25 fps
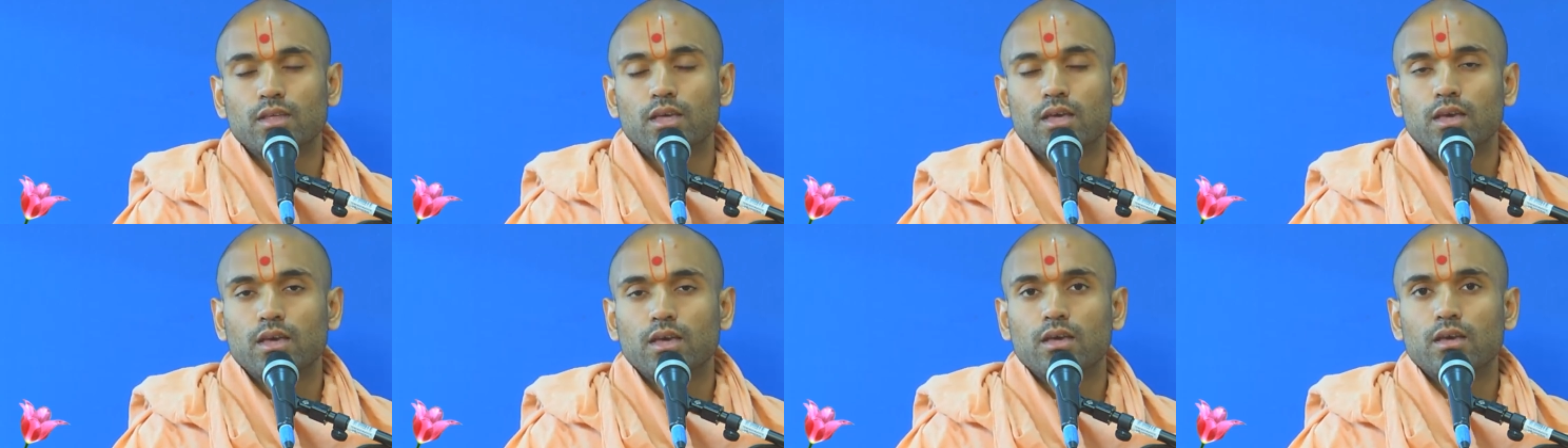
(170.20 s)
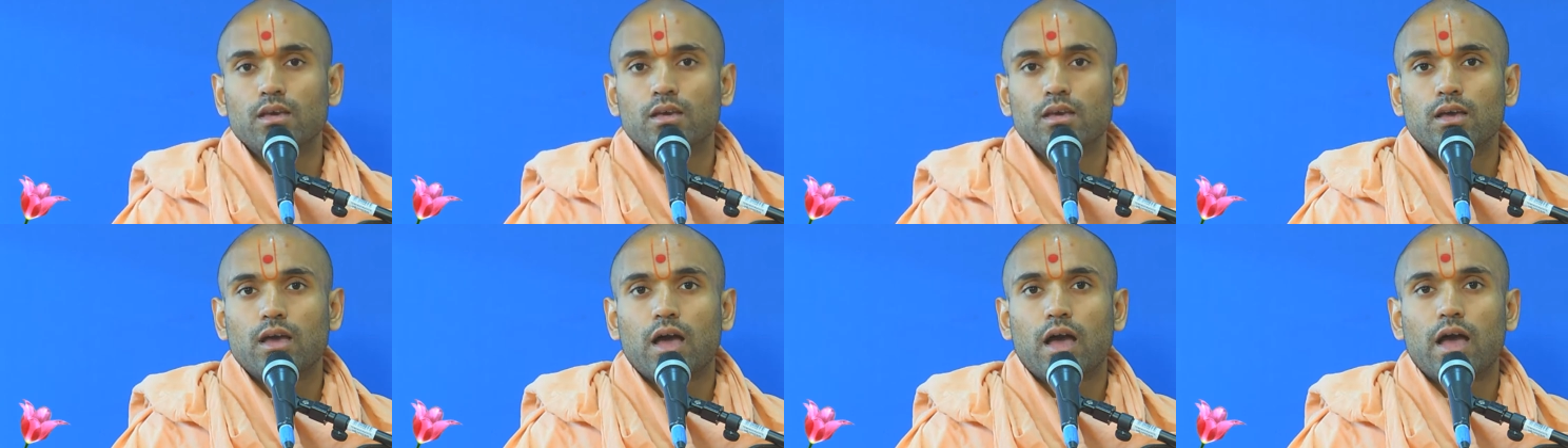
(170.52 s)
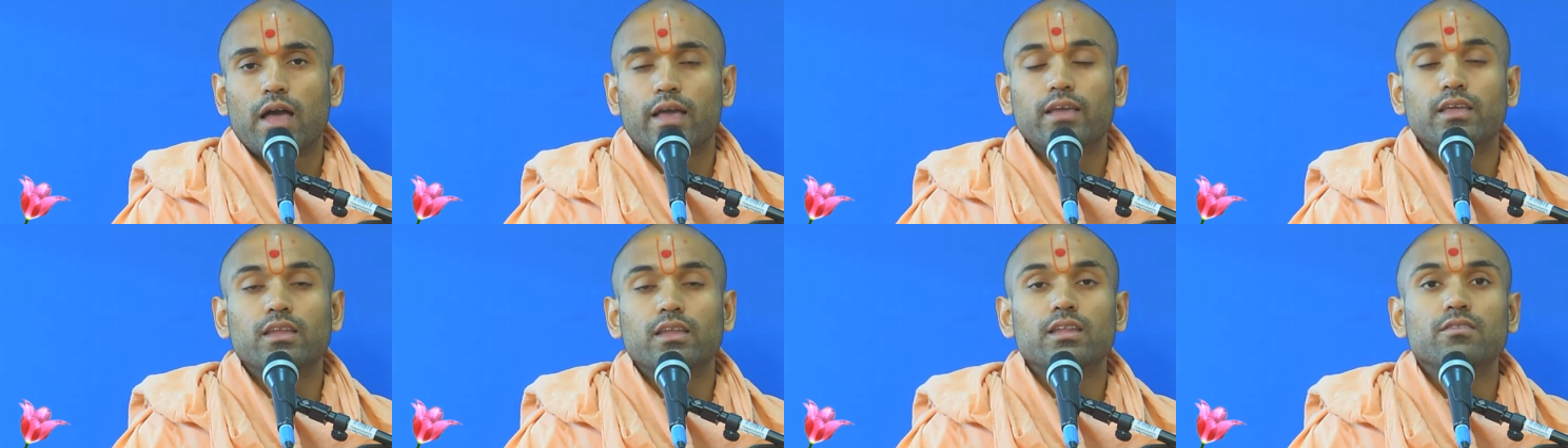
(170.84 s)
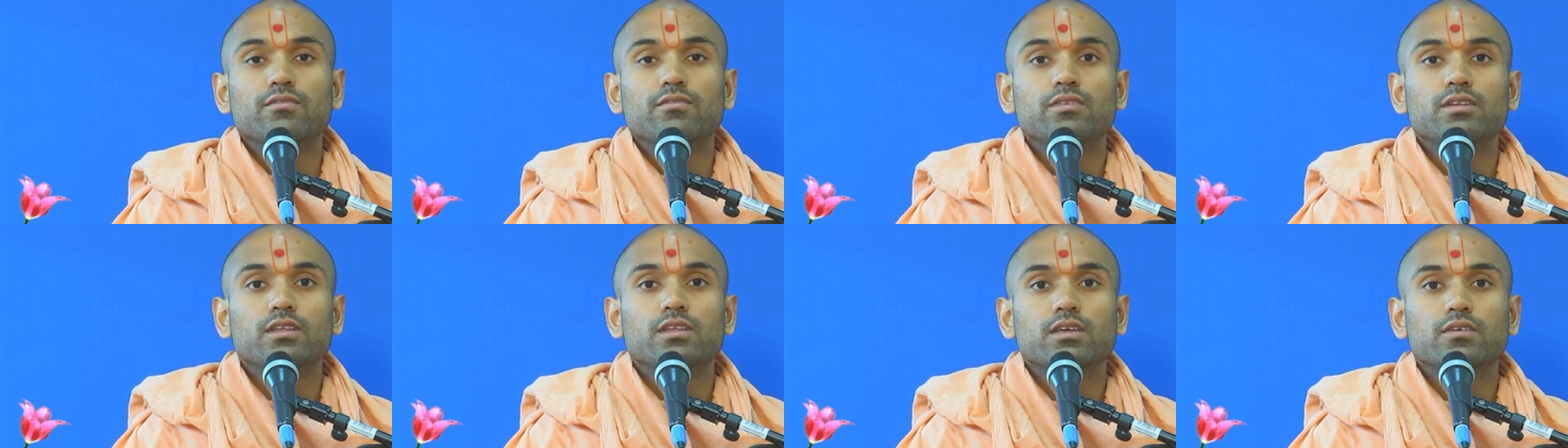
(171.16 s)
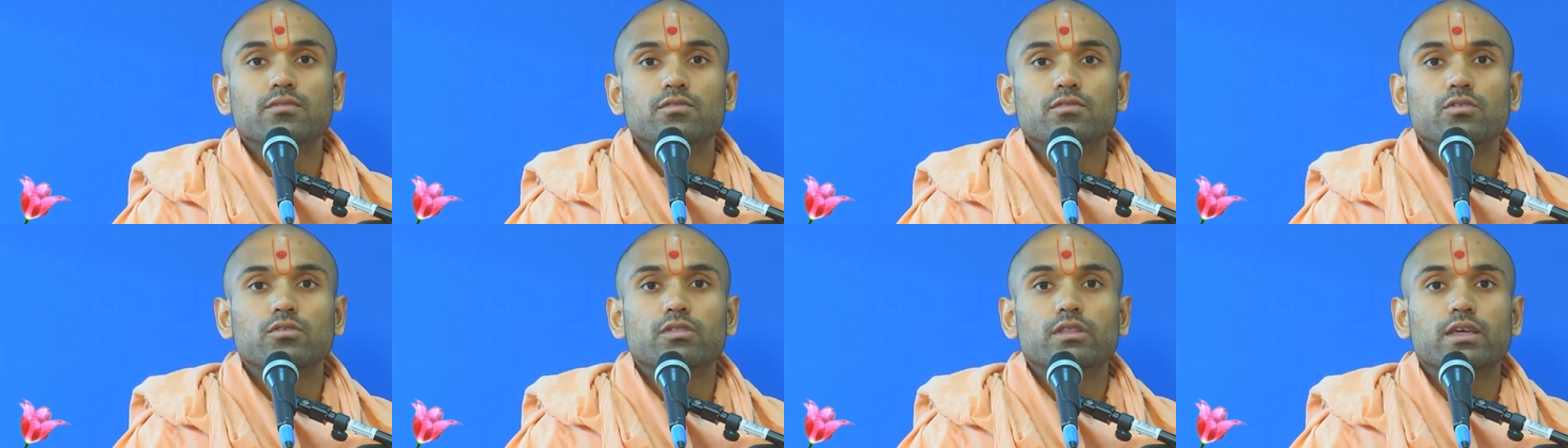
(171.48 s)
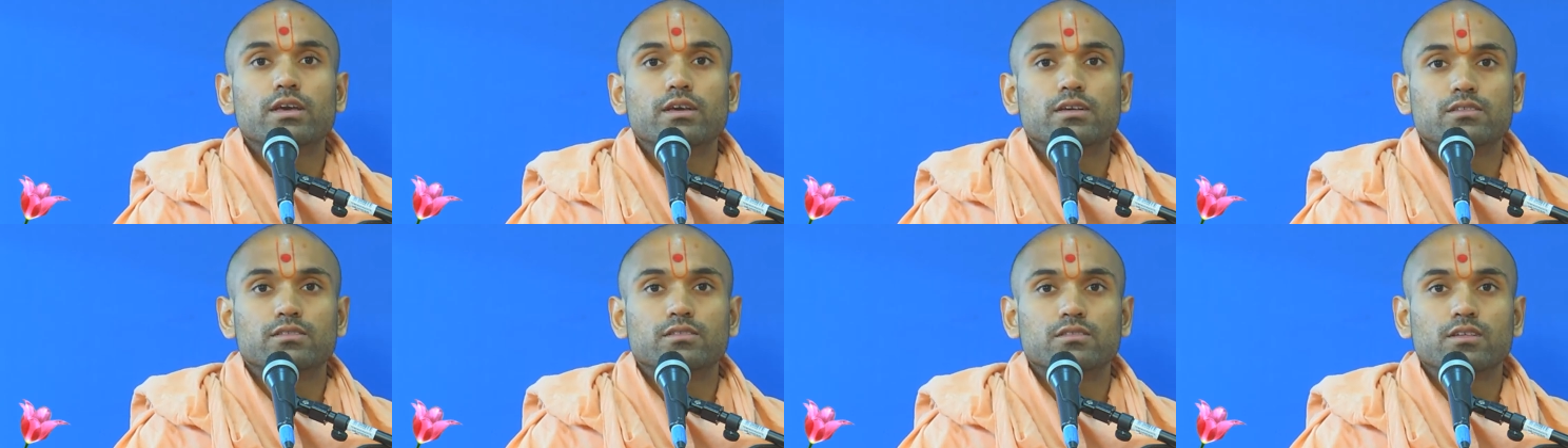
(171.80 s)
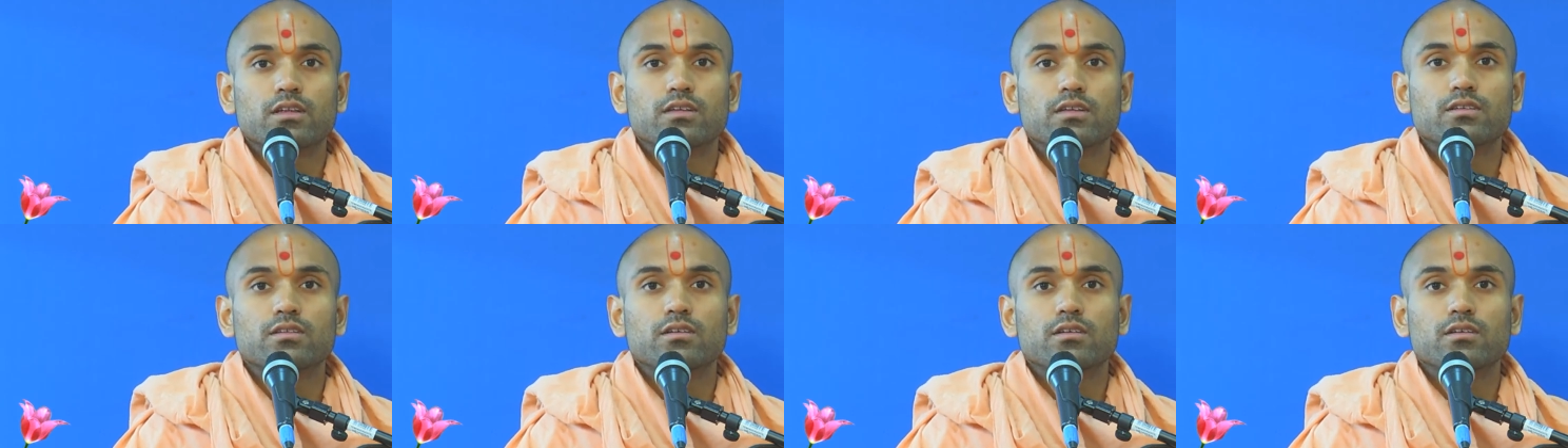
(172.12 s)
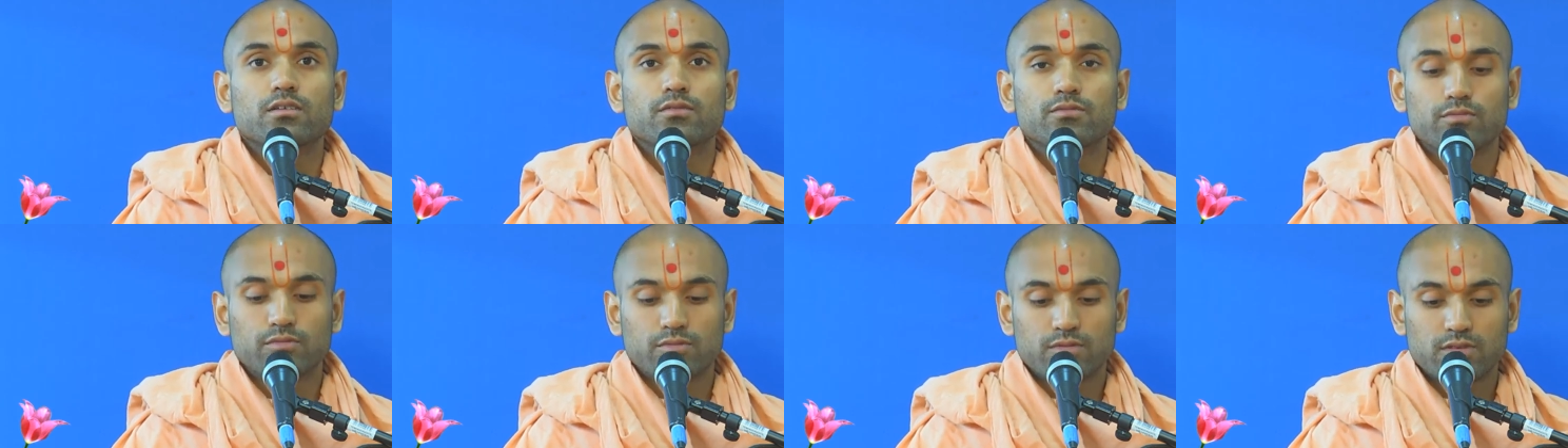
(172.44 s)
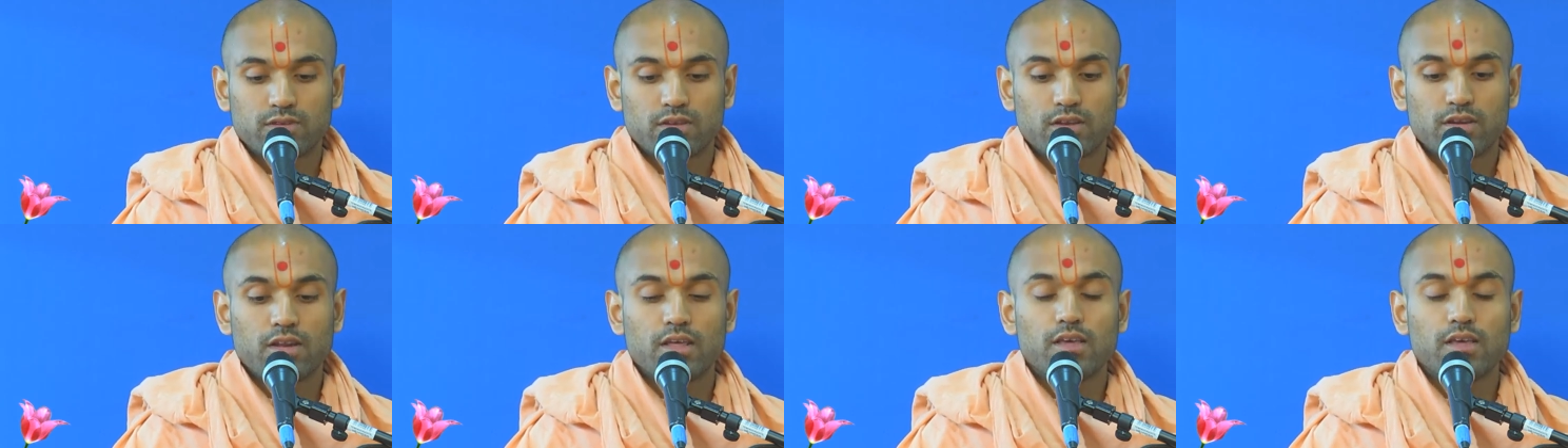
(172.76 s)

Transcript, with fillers: I can even give you the extent of today's